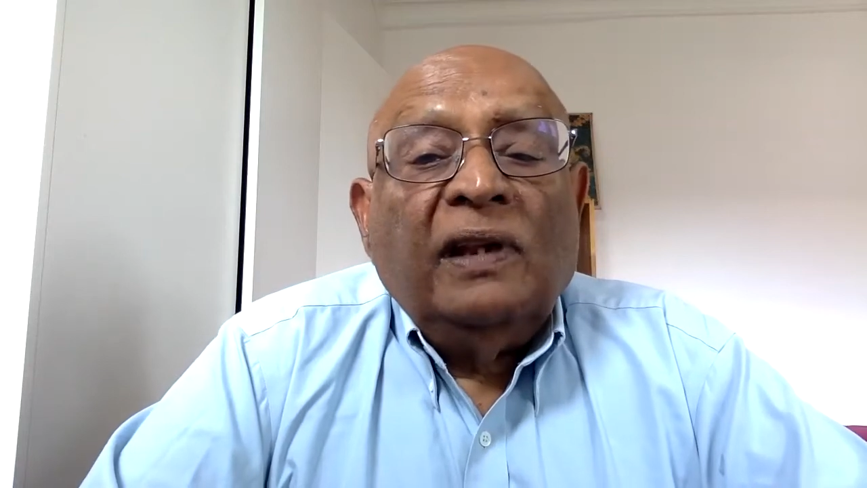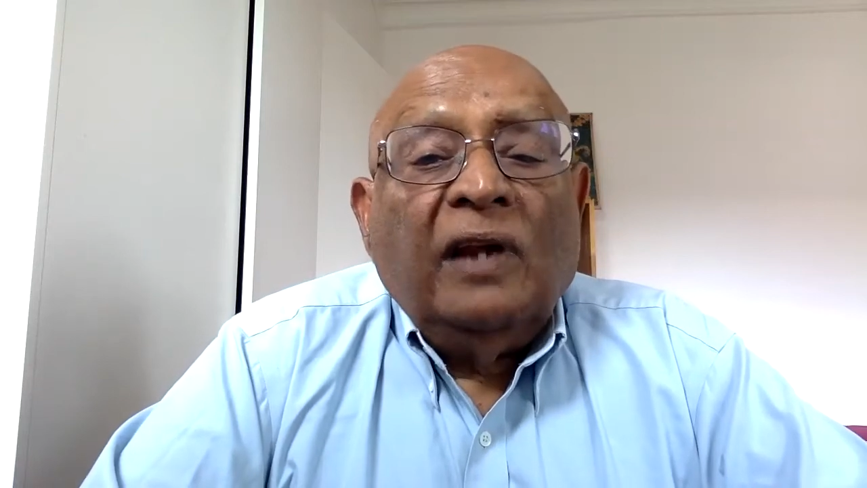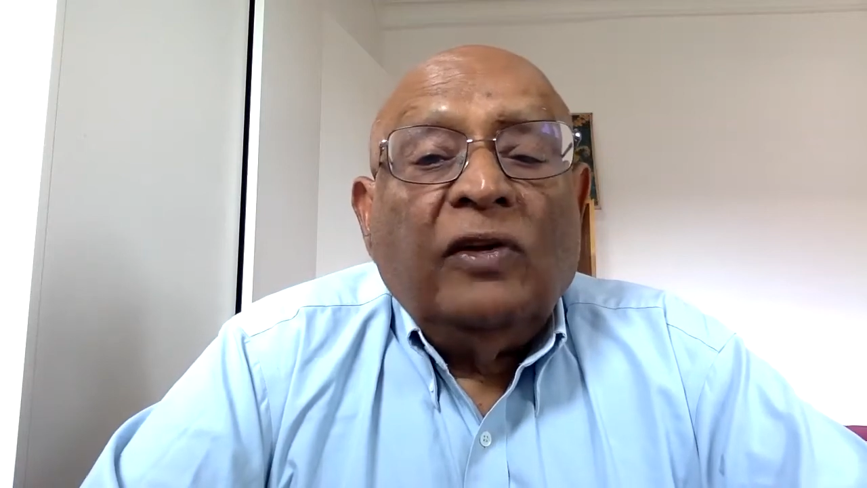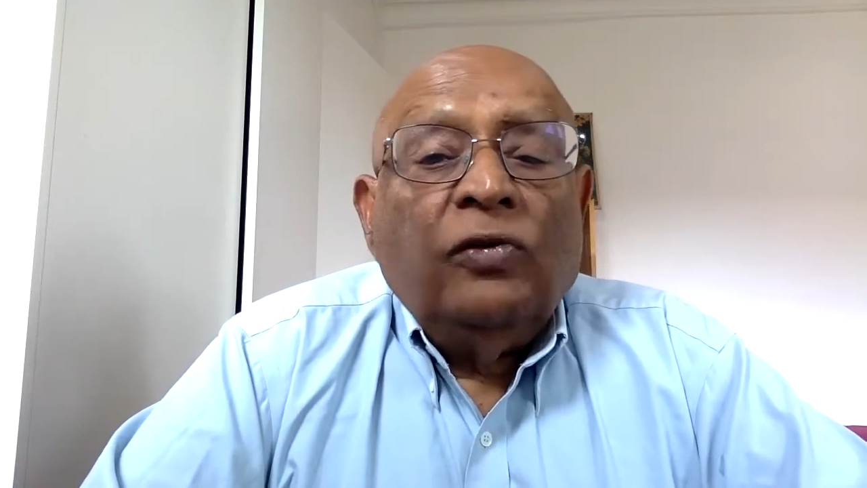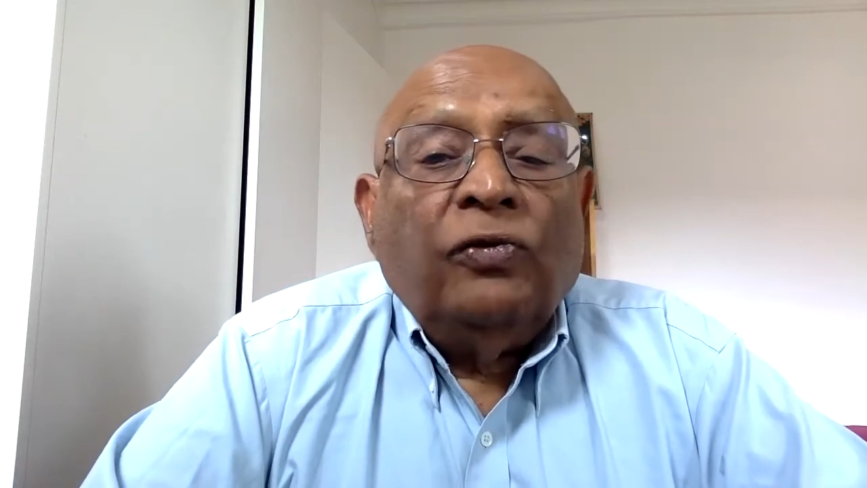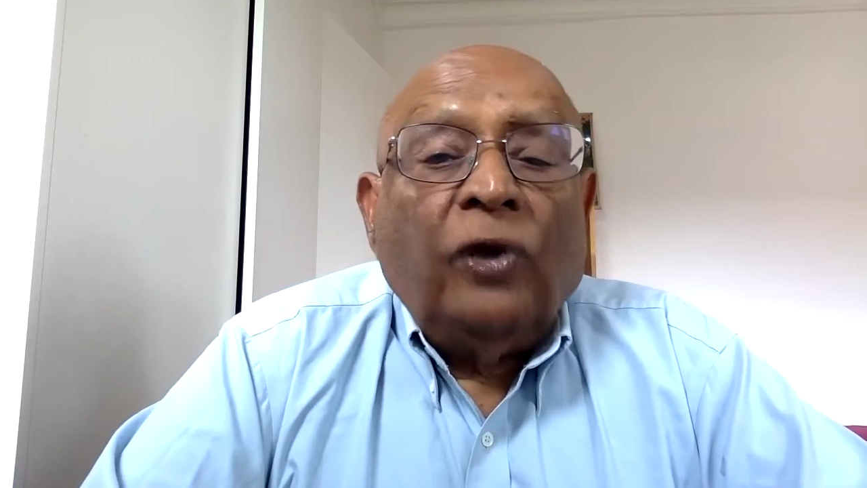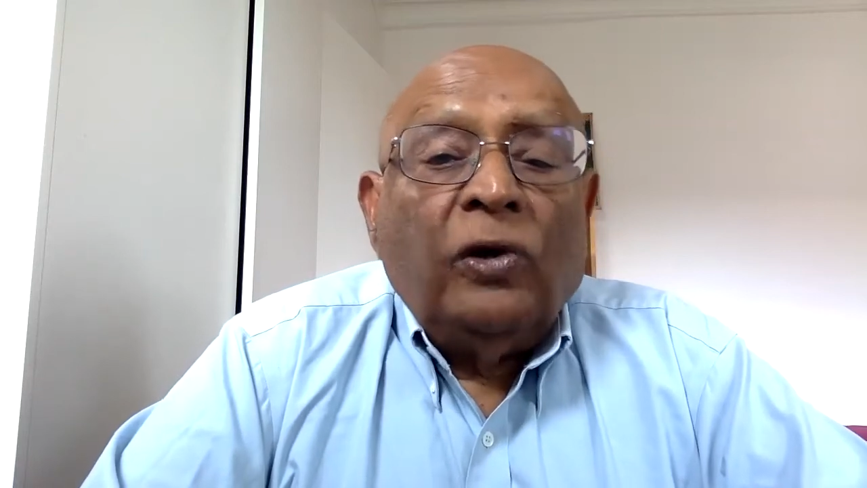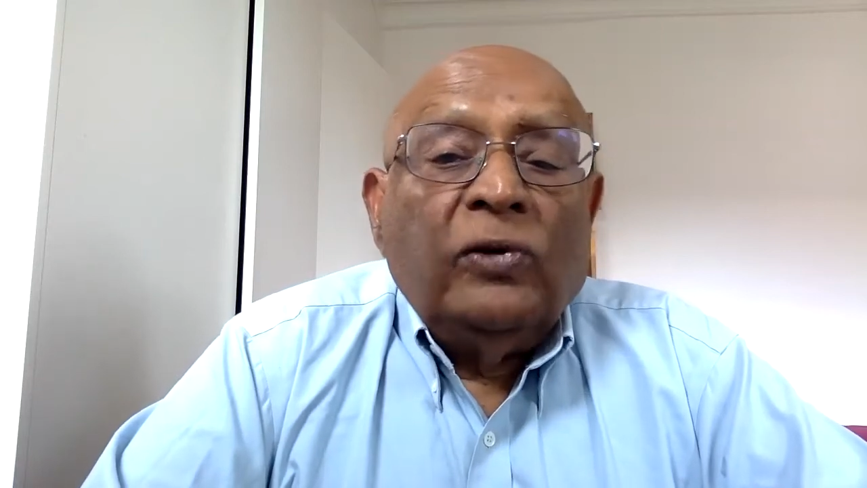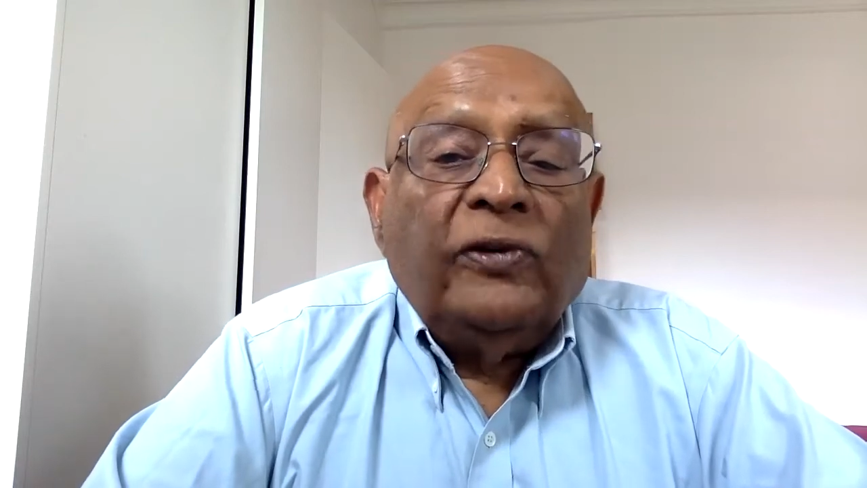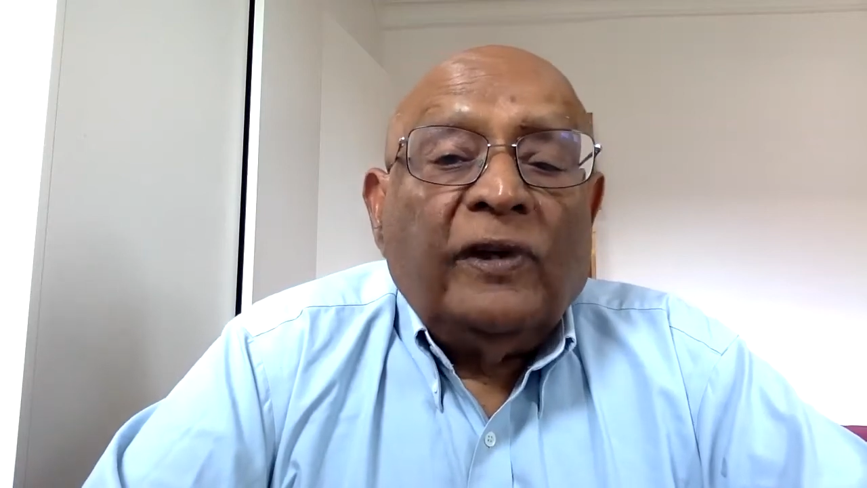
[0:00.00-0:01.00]
that you
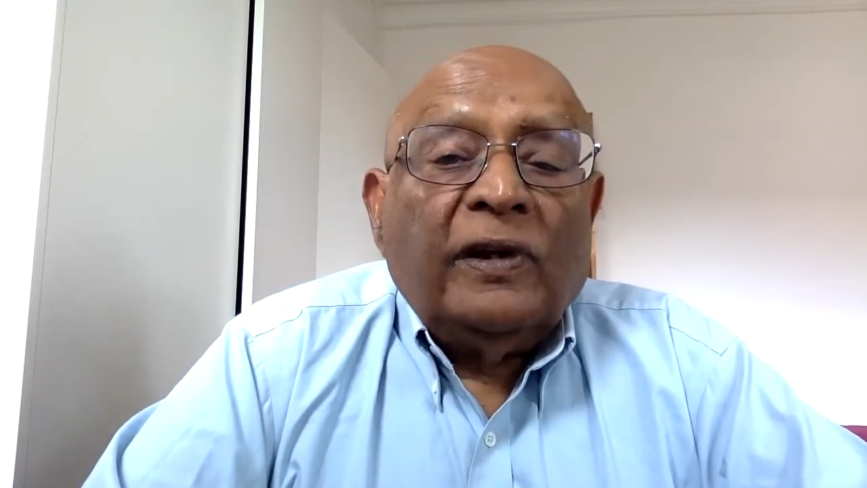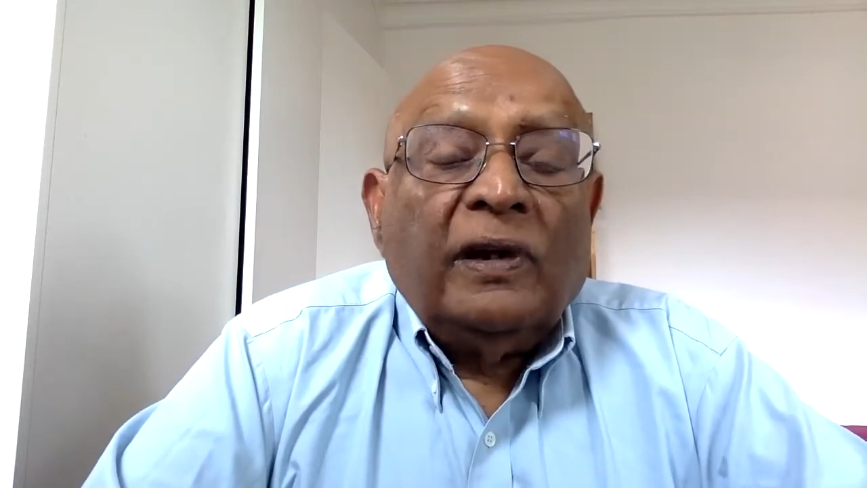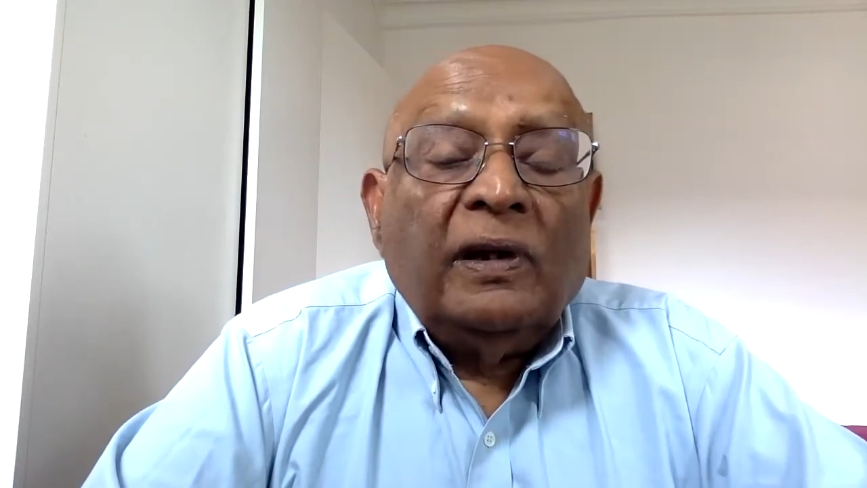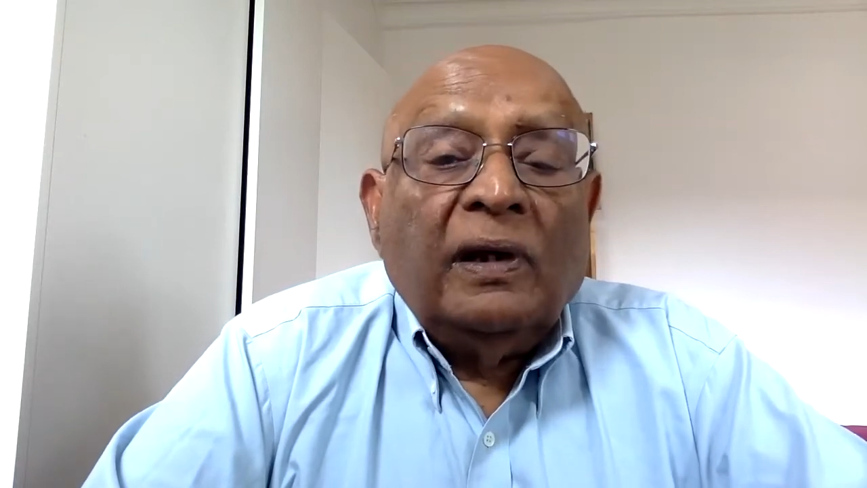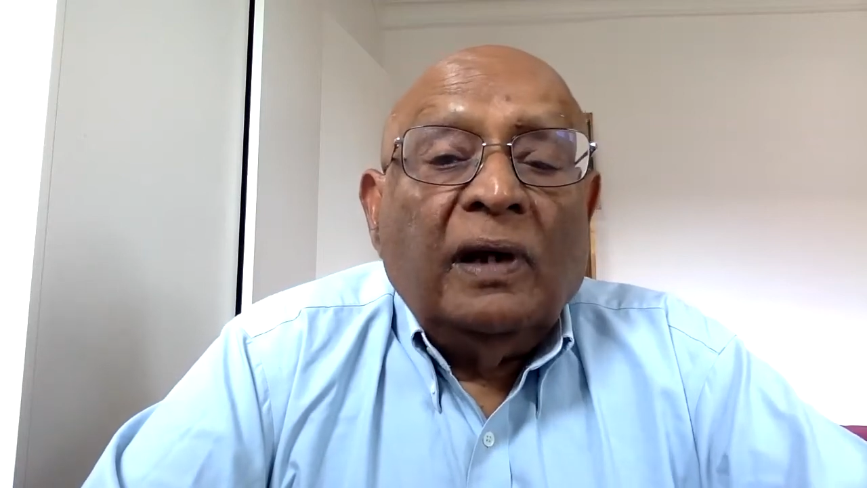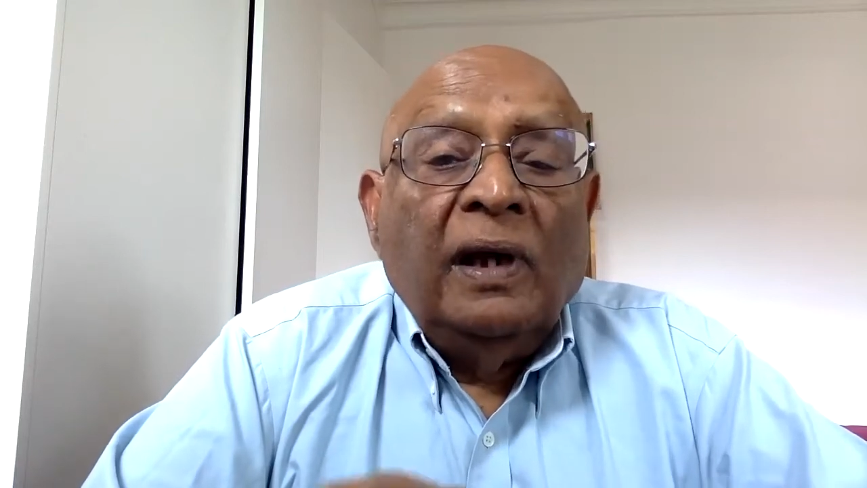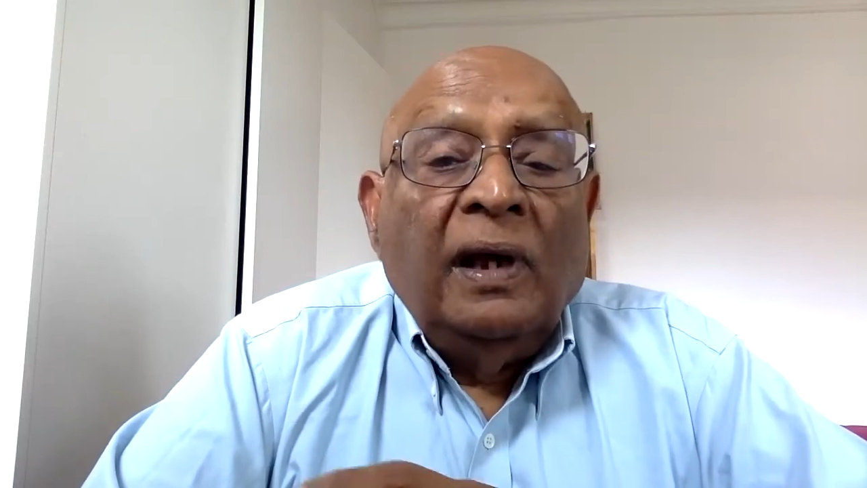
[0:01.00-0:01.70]
follow certain